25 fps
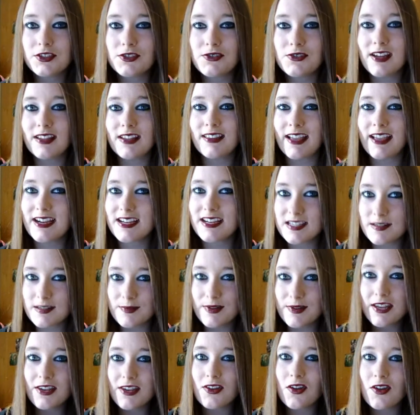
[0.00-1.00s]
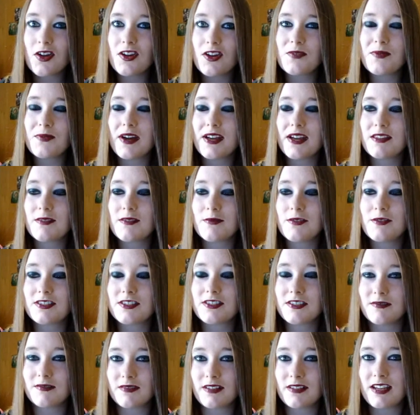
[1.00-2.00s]
You know, I liked to be annoyed by them
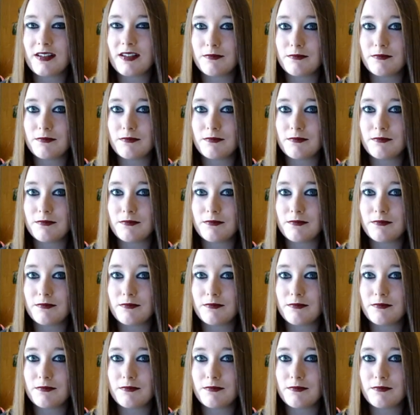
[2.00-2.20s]
because it kind